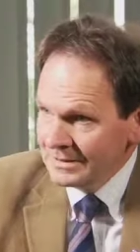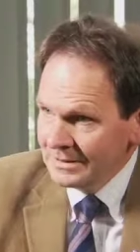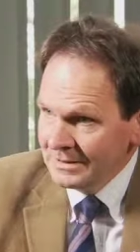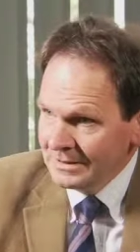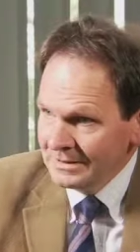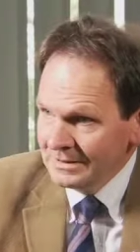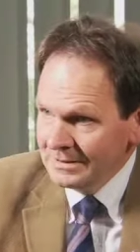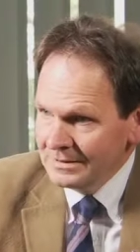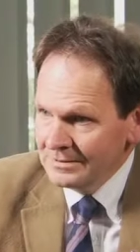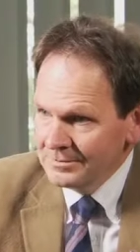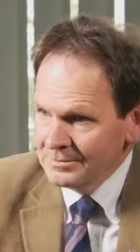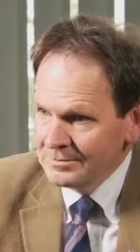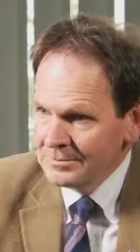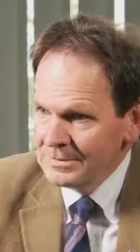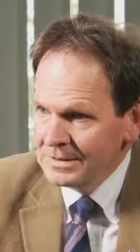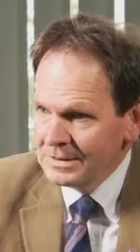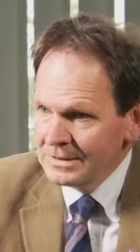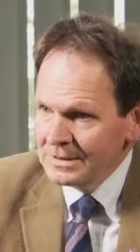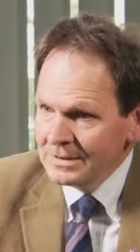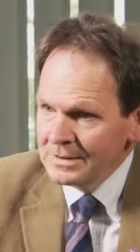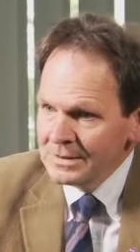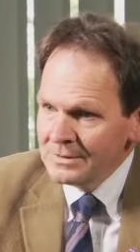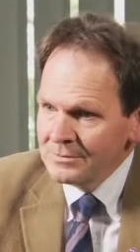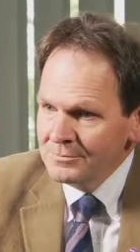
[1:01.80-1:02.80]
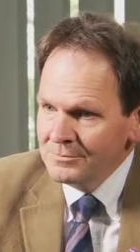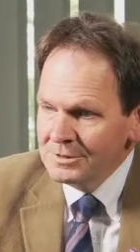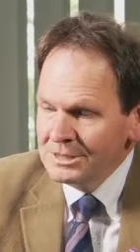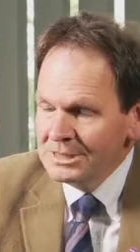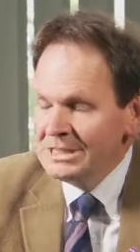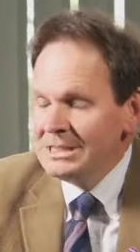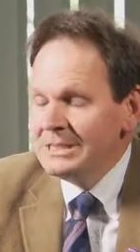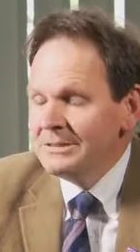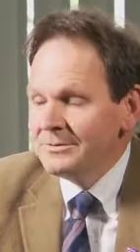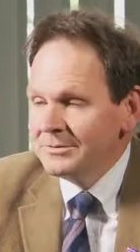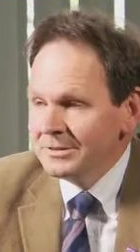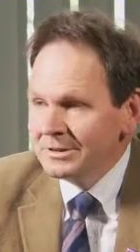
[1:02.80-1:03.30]

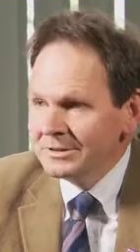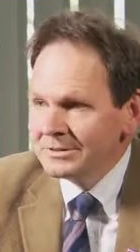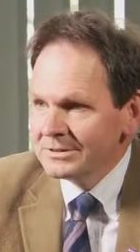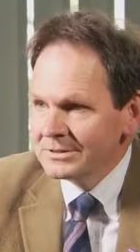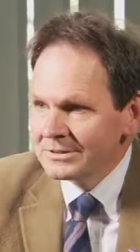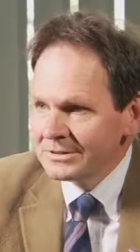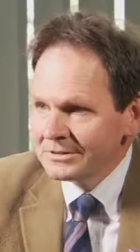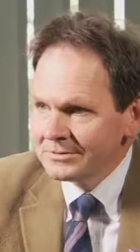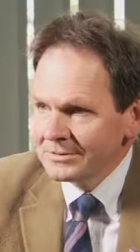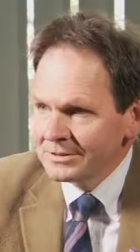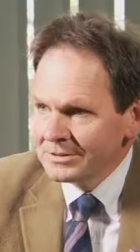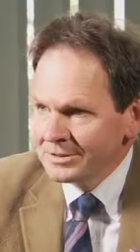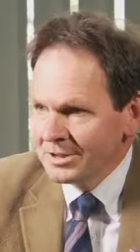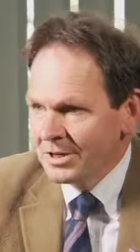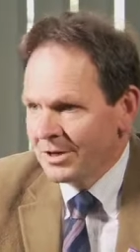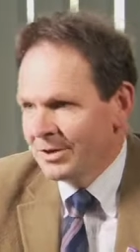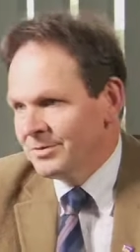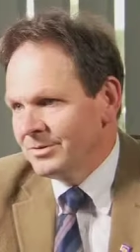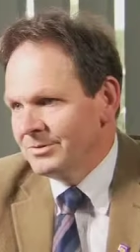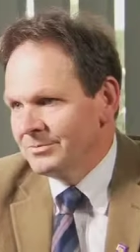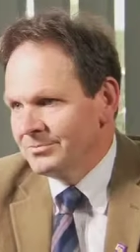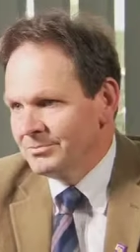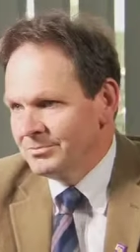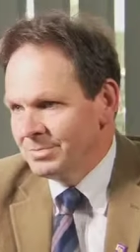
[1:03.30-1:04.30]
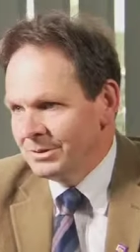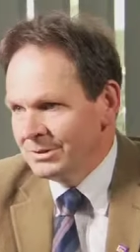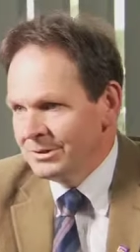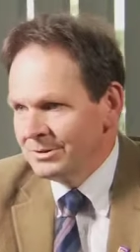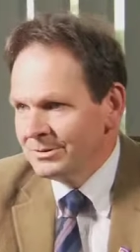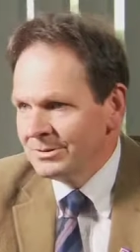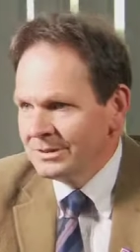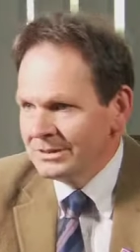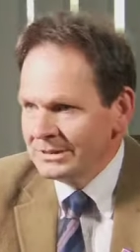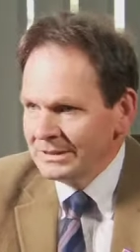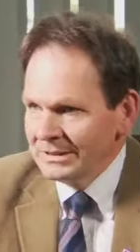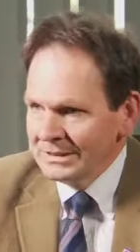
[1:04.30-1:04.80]
Relievers, which are often
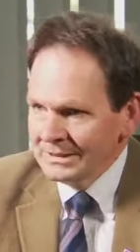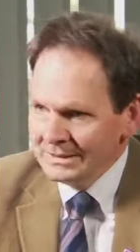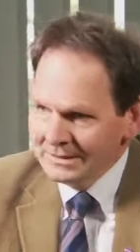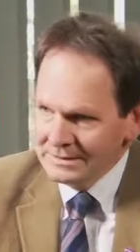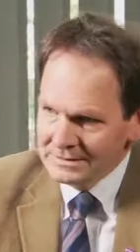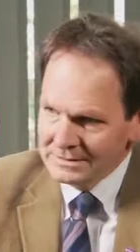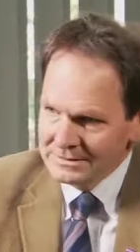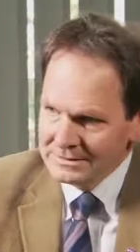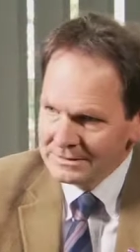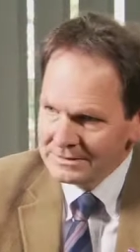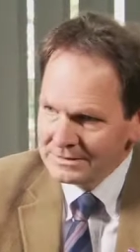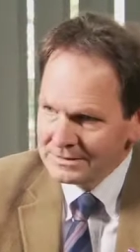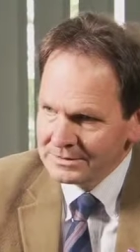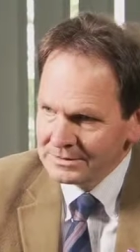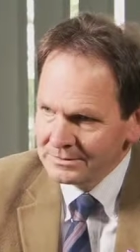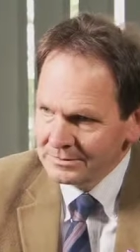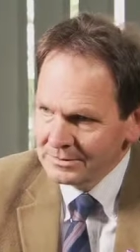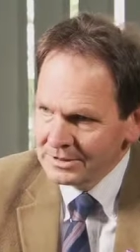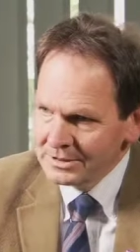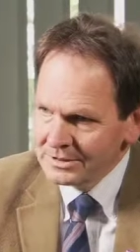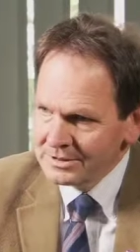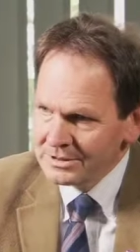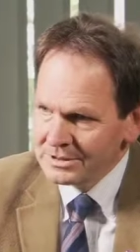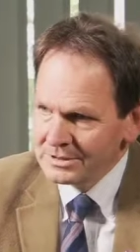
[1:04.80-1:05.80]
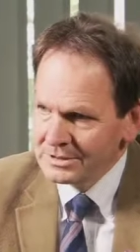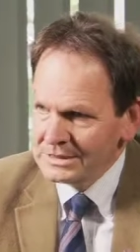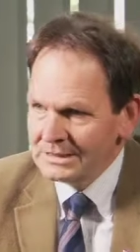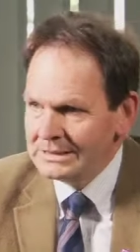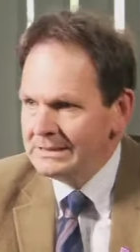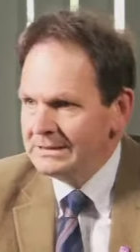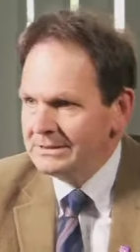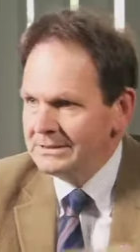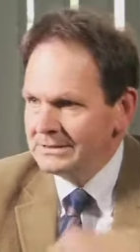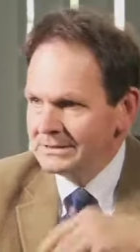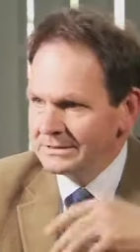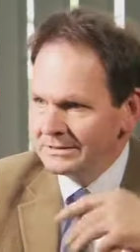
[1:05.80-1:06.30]
blue inhalers, which
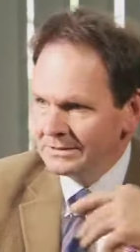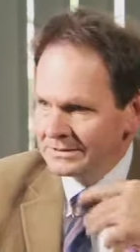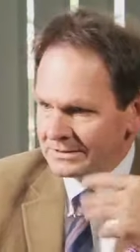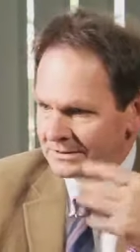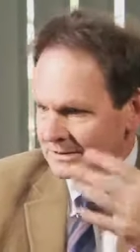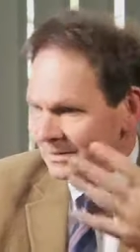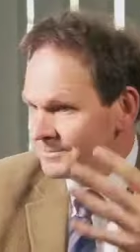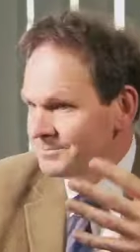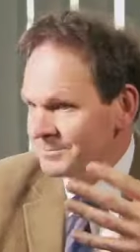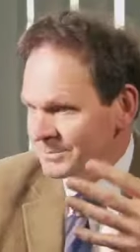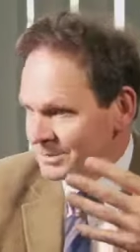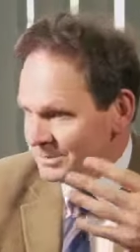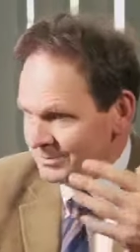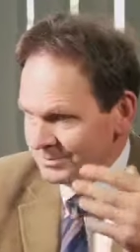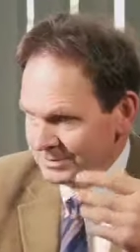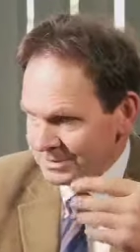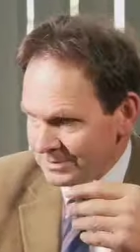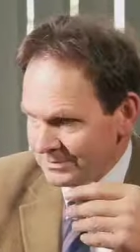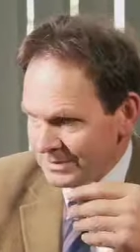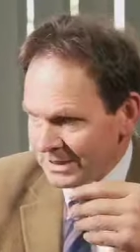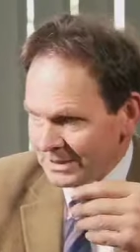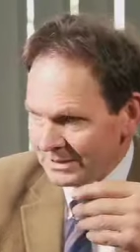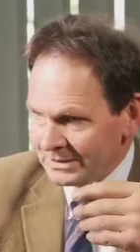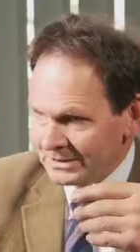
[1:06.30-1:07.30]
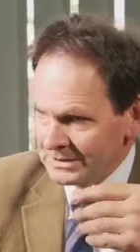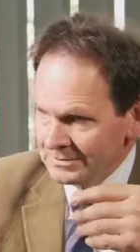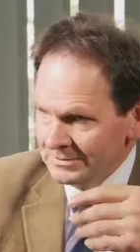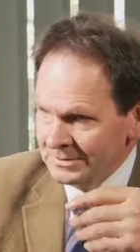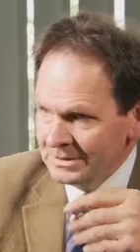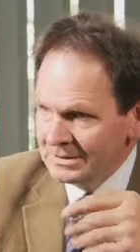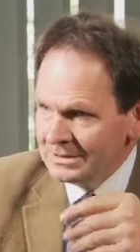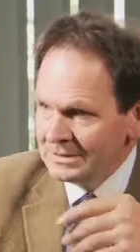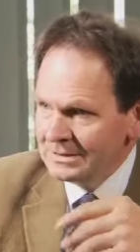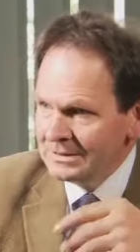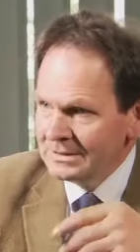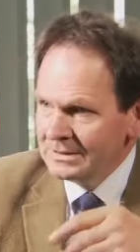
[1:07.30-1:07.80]
ease the symptoms of
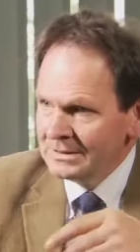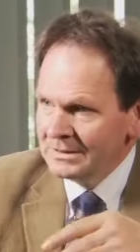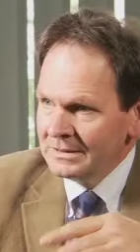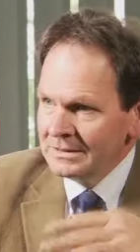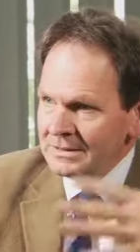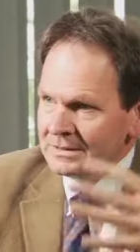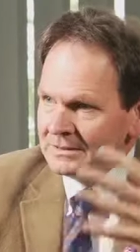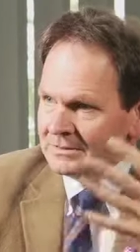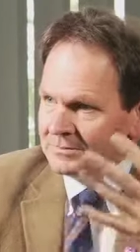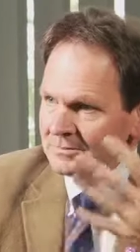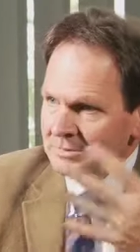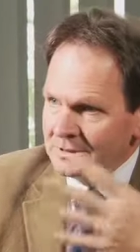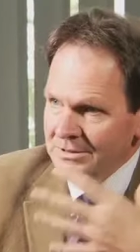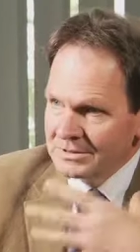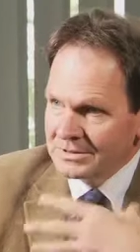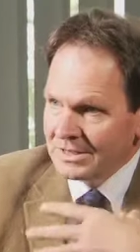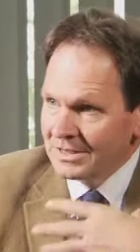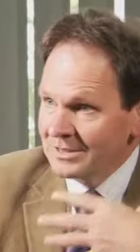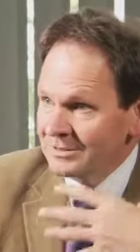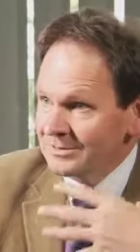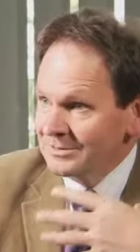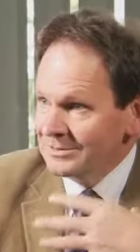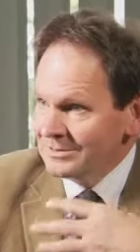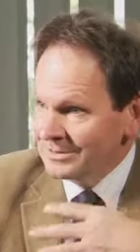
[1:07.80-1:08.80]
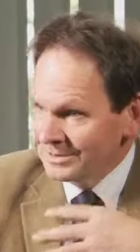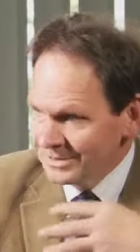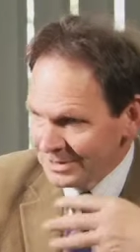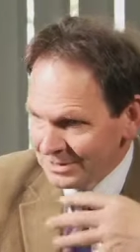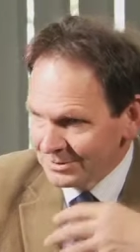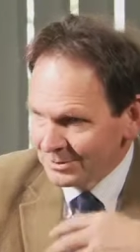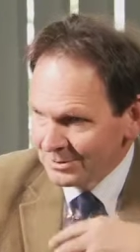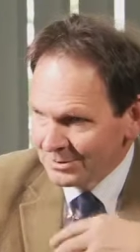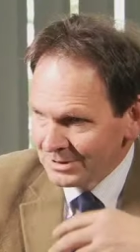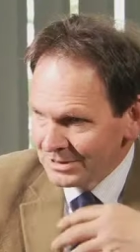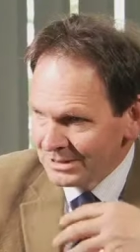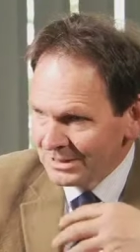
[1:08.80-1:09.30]
asthma but don't
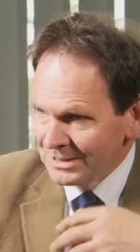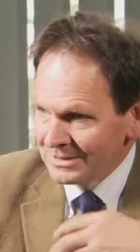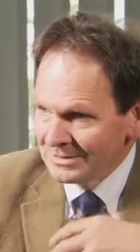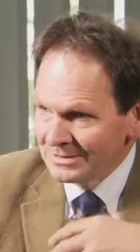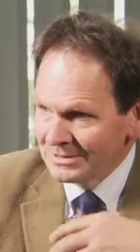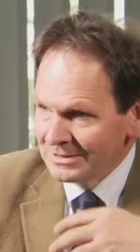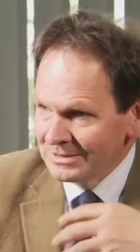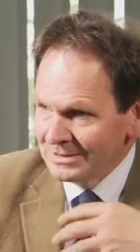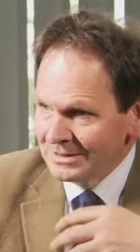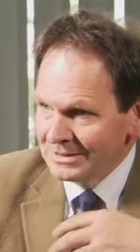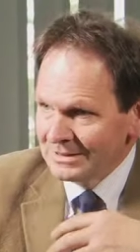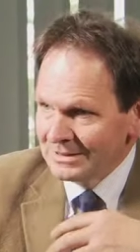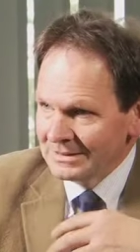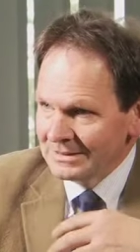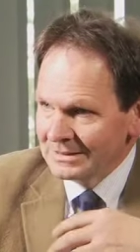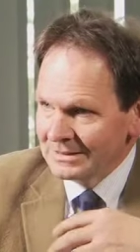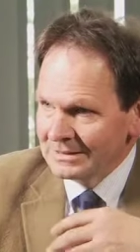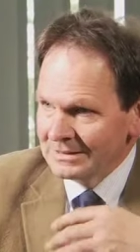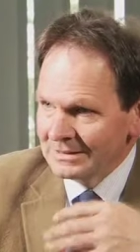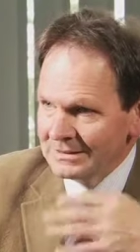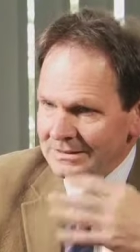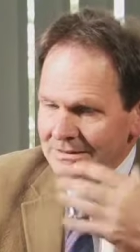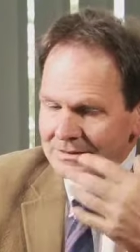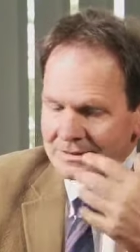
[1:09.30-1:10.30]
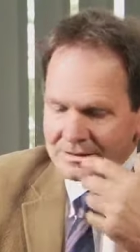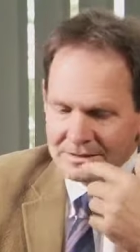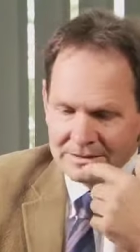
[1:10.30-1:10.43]
deal with the underlying